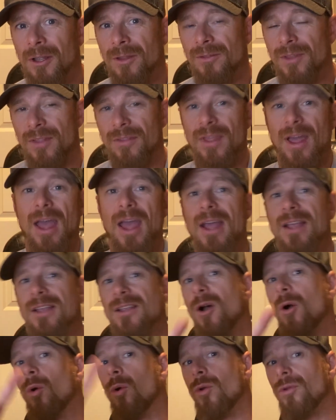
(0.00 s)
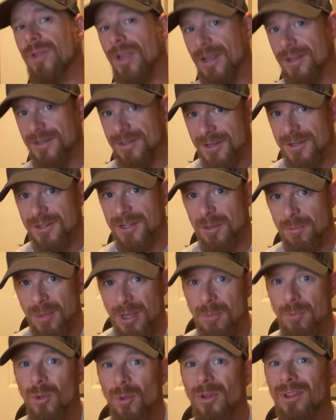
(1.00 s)
that the old SEC
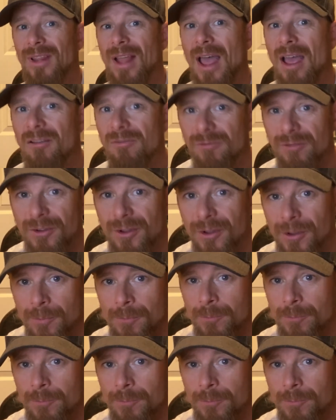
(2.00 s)
people left,